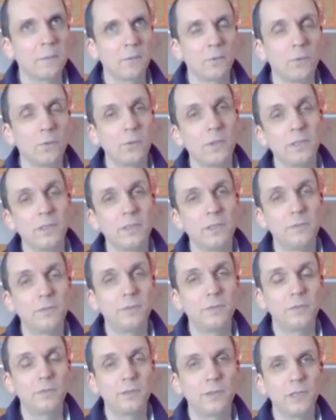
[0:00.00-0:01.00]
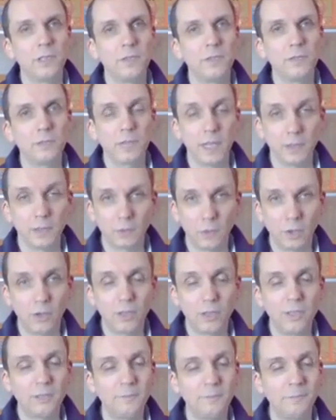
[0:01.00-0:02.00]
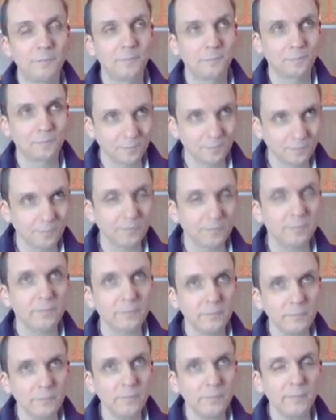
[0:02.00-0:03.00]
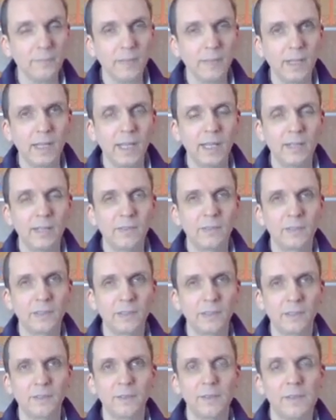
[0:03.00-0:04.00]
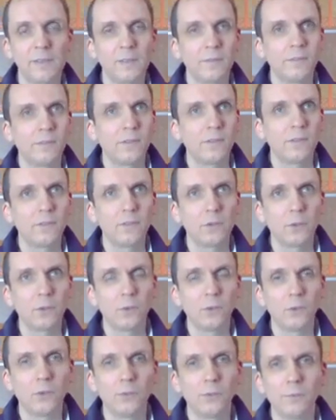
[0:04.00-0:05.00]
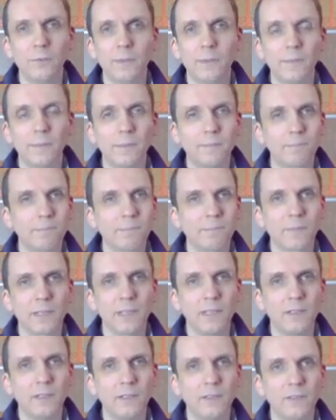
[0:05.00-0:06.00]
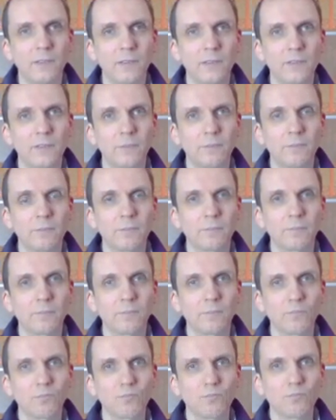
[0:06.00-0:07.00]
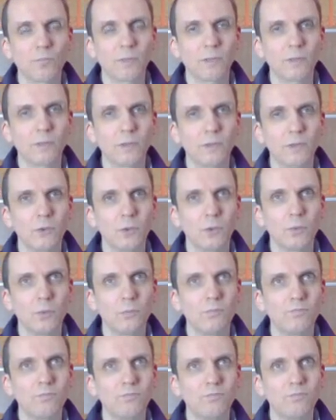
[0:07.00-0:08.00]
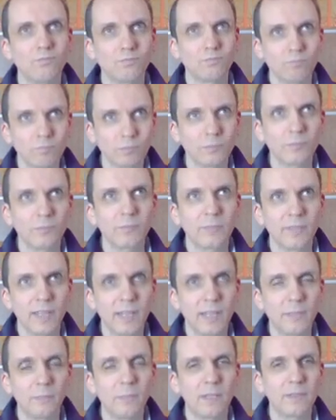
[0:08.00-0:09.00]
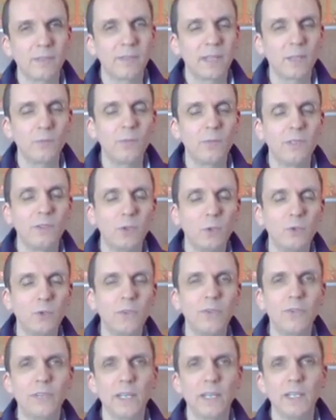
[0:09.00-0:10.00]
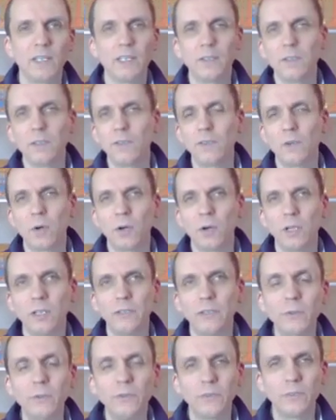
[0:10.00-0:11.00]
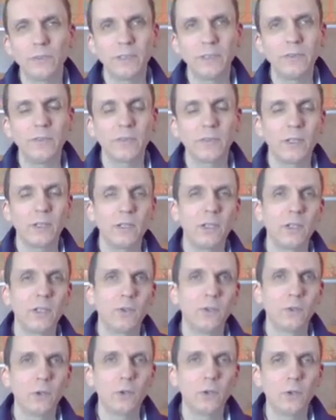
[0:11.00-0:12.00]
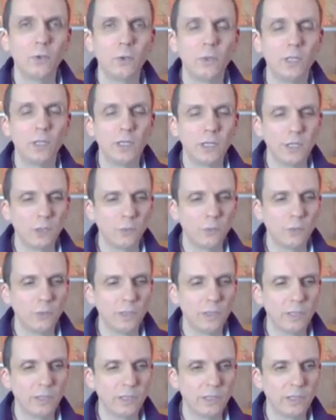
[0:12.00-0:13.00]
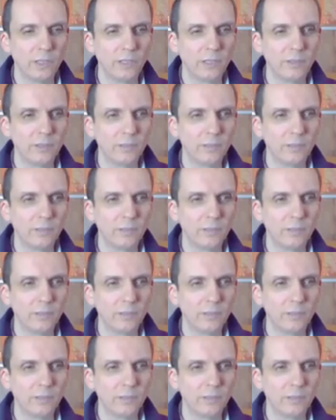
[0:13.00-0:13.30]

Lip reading: or if at all. And so it is, so then, but then we don't say it is all useless. No, we